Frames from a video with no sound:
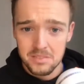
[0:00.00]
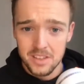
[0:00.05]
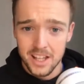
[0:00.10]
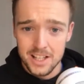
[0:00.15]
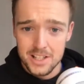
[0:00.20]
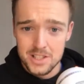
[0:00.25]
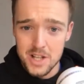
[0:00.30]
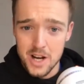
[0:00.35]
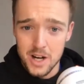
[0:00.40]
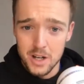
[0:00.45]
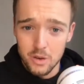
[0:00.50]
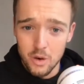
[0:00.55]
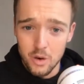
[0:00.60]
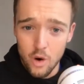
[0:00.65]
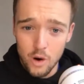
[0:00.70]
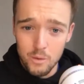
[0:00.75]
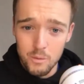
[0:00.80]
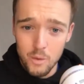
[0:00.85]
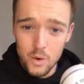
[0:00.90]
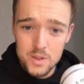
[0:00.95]
external
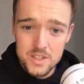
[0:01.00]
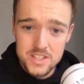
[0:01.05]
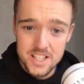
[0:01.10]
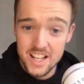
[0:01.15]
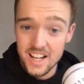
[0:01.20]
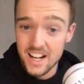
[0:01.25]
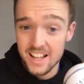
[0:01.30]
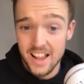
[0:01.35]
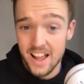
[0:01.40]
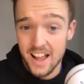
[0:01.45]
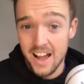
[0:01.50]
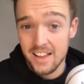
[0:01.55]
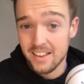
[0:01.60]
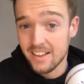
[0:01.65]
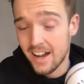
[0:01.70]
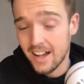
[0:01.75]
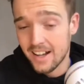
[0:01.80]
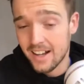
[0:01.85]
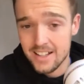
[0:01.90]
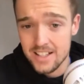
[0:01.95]
hormones. And at
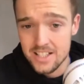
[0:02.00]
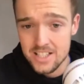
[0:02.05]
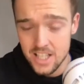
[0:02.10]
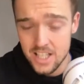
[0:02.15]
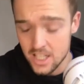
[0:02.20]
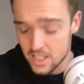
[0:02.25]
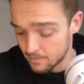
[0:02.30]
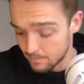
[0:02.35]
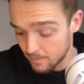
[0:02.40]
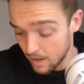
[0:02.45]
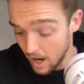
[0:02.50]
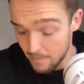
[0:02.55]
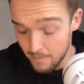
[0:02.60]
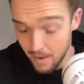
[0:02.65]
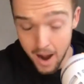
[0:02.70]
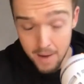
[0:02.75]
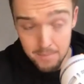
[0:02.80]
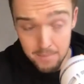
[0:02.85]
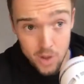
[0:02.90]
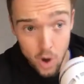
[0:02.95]
this stage,
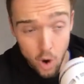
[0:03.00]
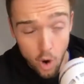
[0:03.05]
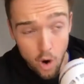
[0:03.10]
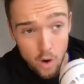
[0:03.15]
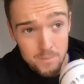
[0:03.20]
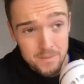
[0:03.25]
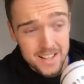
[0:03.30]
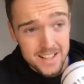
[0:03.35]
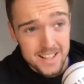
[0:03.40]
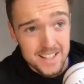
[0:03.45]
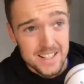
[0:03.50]
I'm not.